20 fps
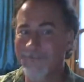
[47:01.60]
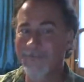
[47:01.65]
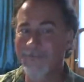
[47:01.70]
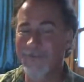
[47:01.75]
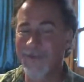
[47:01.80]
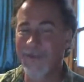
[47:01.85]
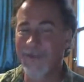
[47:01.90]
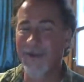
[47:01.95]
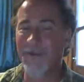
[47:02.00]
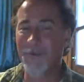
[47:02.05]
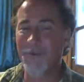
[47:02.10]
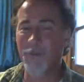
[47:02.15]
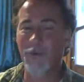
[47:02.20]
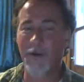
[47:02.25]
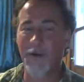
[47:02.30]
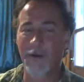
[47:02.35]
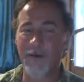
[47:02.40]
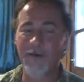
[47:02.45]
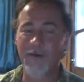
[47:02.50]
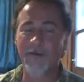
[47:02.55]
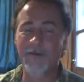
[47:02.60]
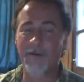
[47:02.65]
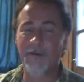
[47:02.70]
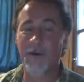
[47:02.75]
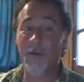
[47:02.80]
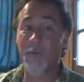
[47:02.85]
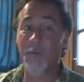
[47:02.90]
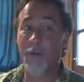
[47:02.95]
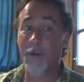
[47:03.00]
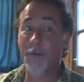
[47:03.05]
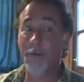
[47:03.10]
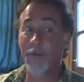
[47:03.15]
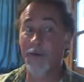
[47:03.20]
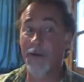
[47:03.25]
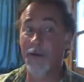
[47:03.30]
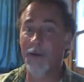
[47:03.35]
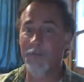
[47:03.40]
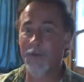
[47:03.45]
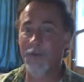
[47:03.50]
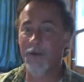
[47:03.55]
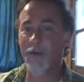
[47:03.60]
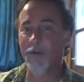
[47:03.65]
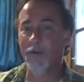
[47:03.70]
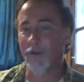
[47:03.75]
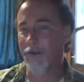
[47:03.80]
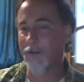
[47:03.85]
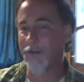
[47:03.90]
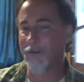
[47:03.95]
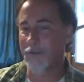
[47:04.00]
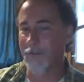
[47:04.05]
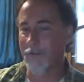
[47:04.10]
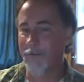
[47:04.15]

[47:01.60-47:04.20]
guess what? This year I'm probably going to have an air conditioner.